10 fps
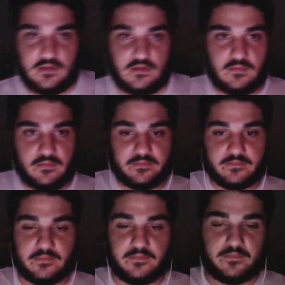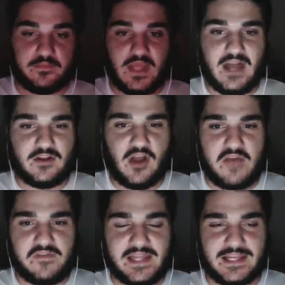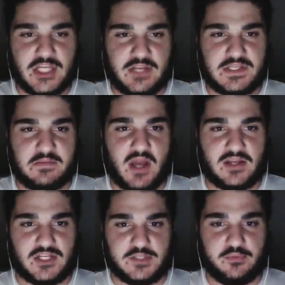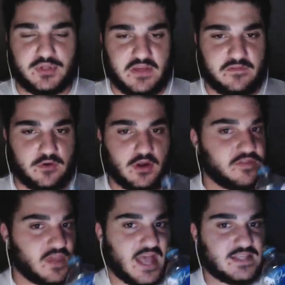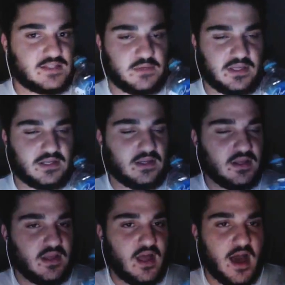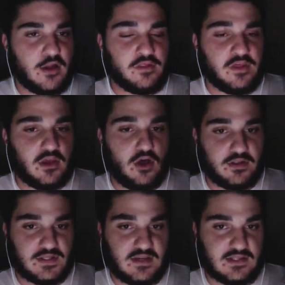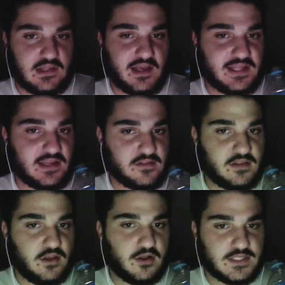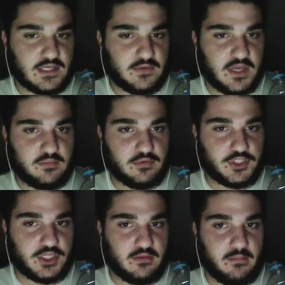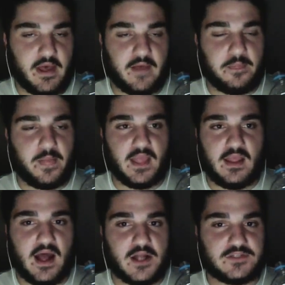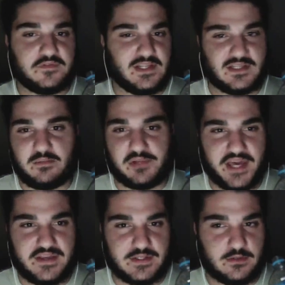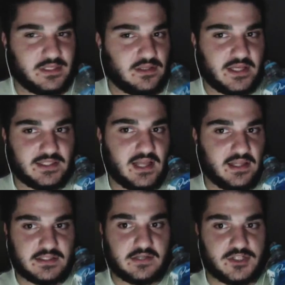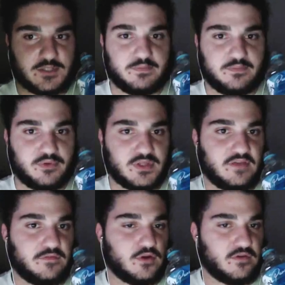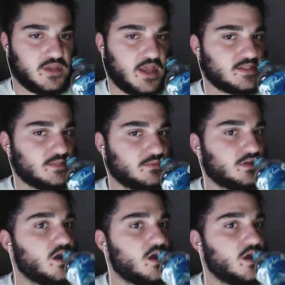I don't know, I feel like Chelsea might have just put their foot off the gas a bit, and I don't think Conte's like that. I think Conte will keep pushing them, but I just feel like the players are a bit like that. Like, they'll just put their foot off the gas a bit.